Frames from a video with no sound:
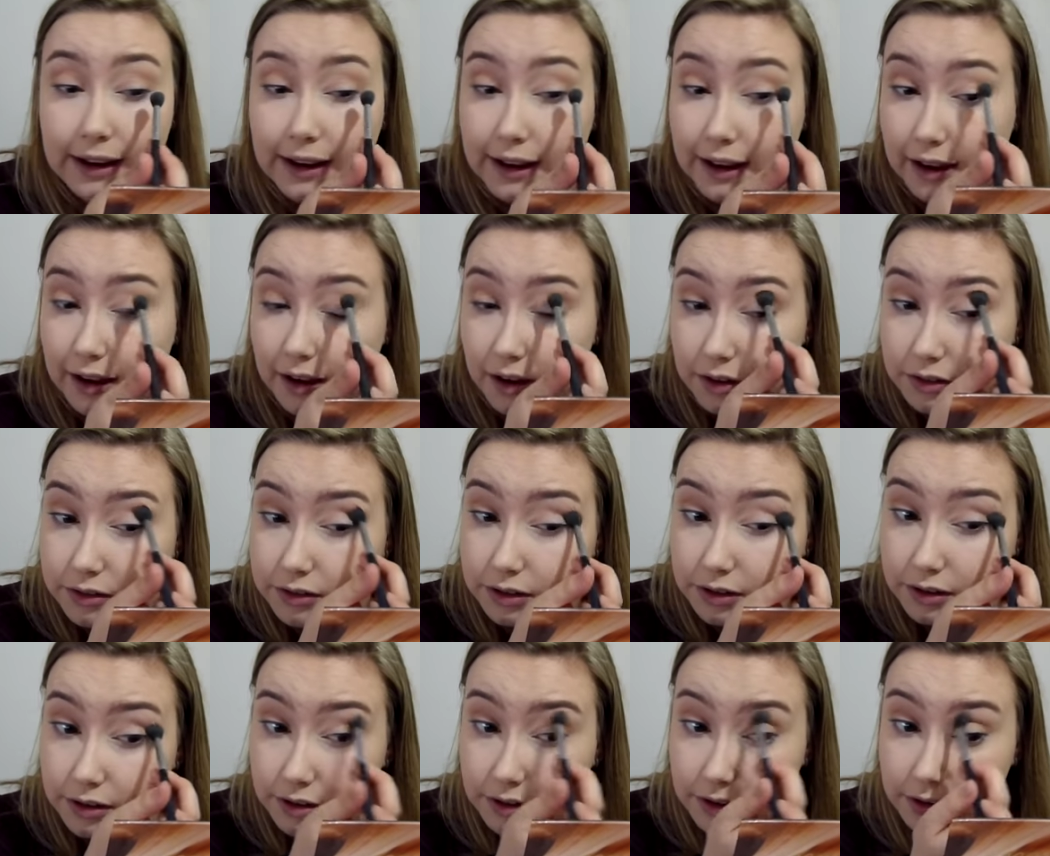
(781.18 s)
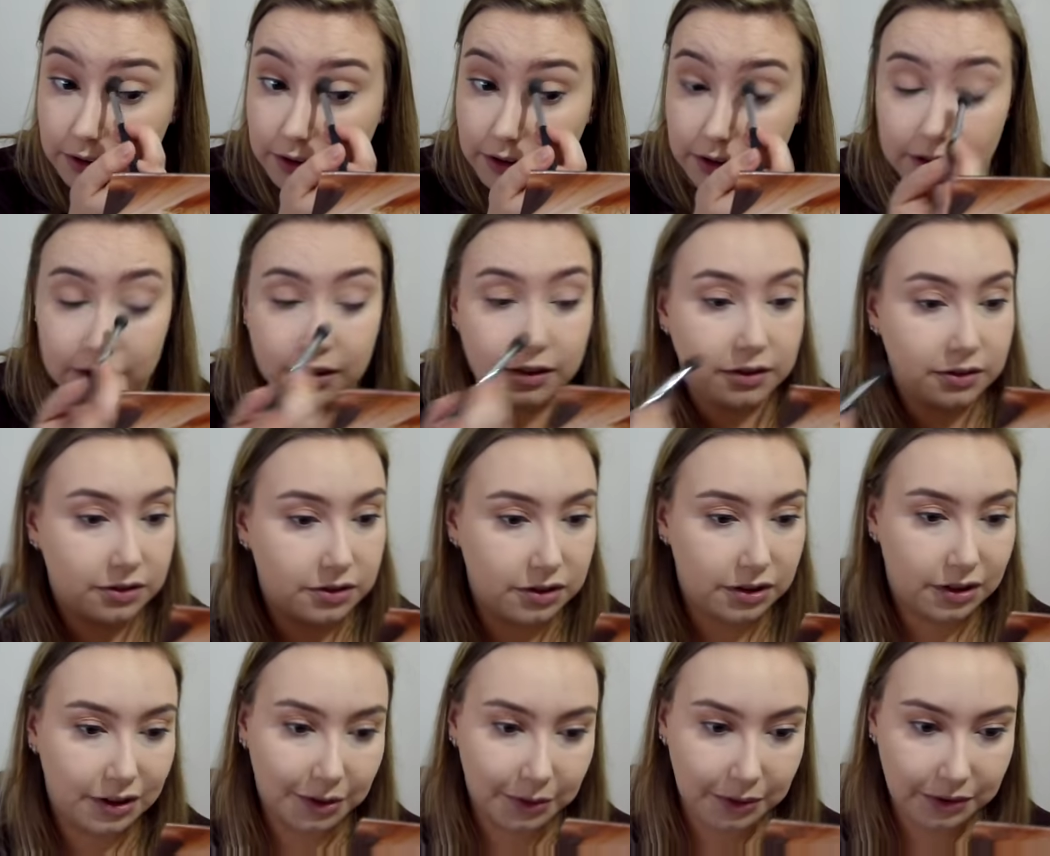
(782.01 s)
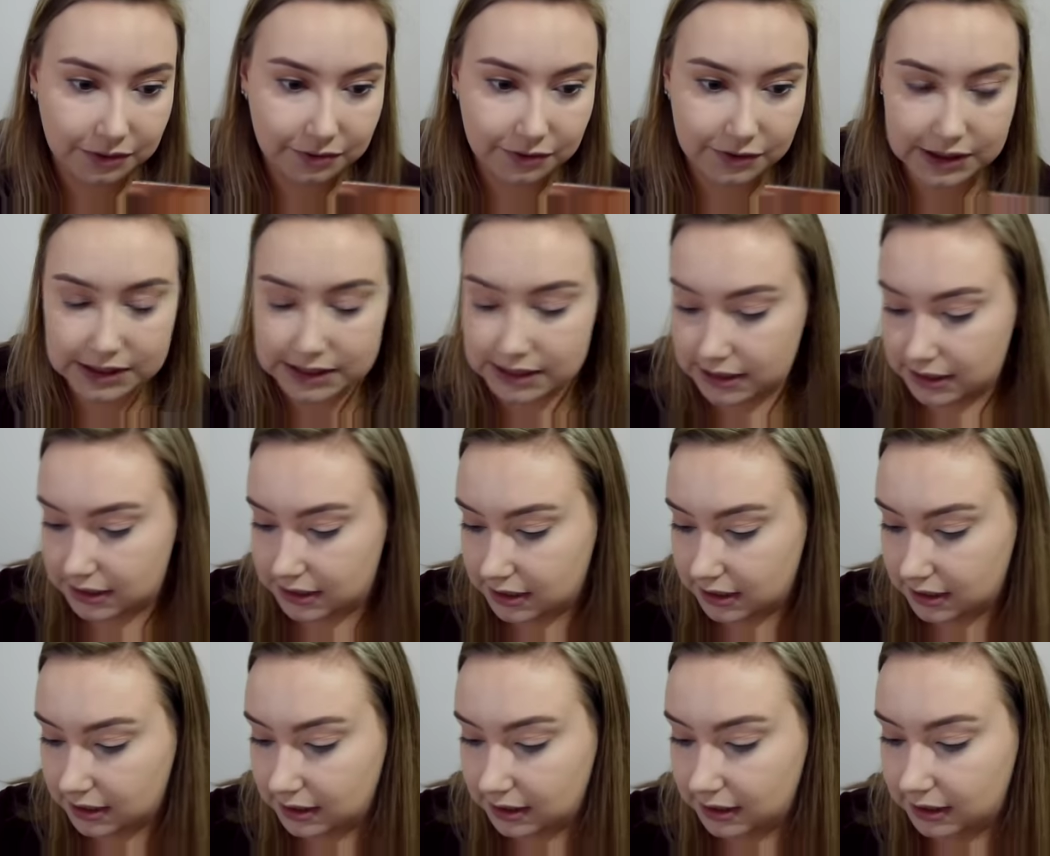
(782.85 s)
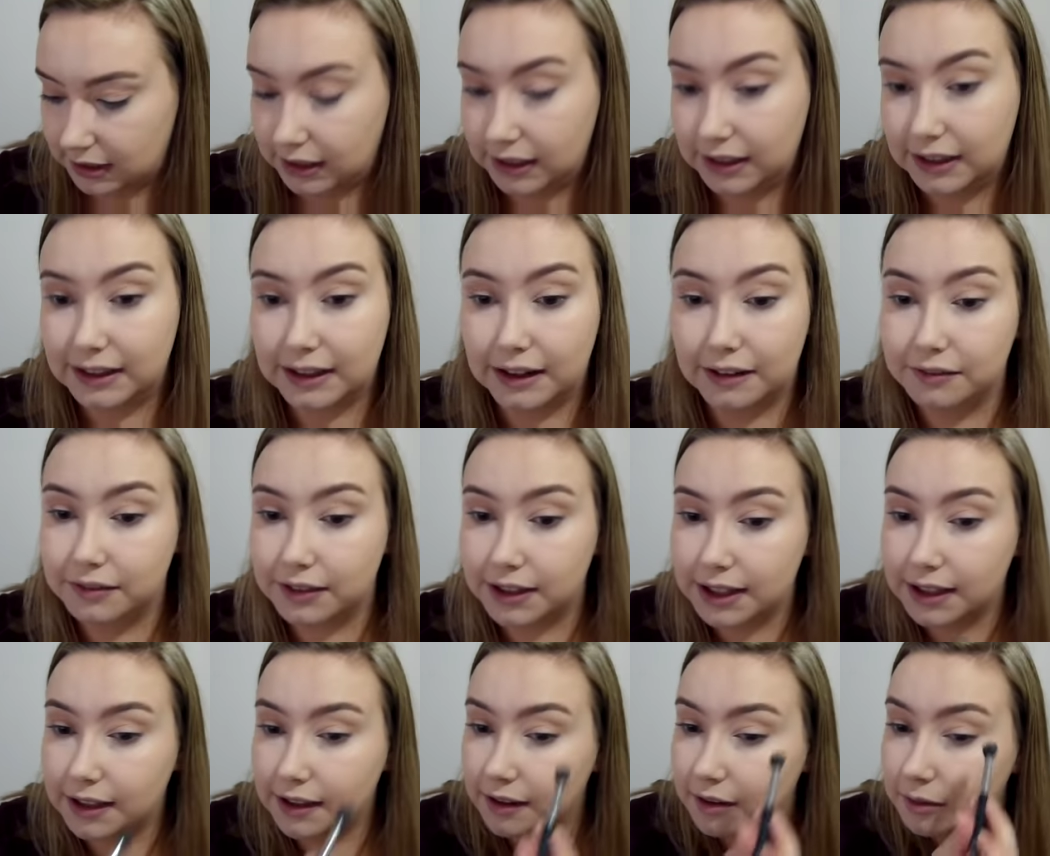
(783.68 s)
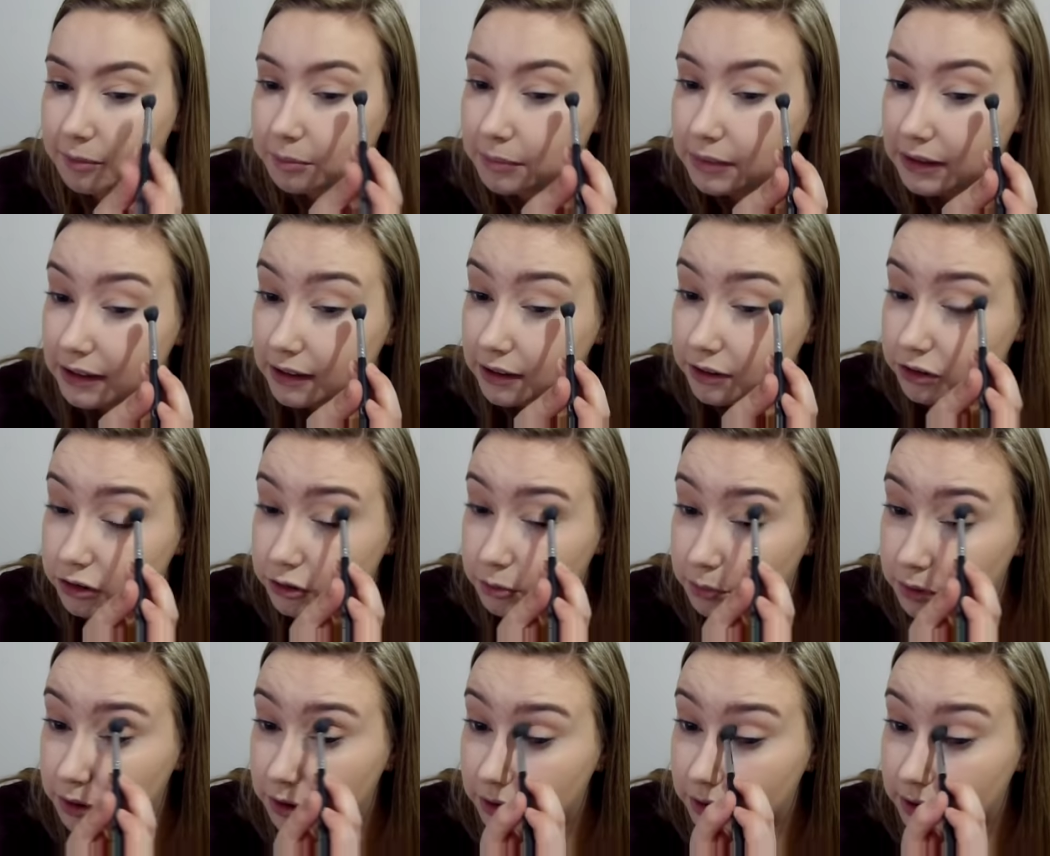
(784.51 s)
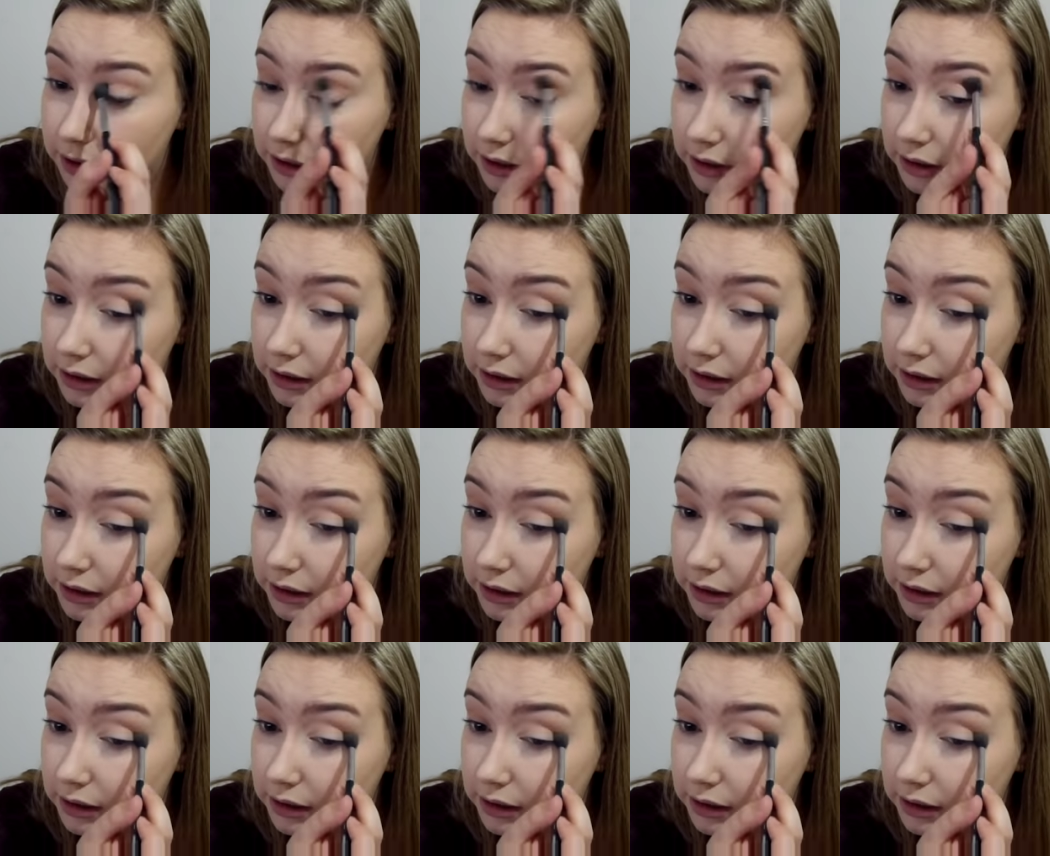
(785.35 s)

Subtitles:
out to go and visit the lovely Blush Beauty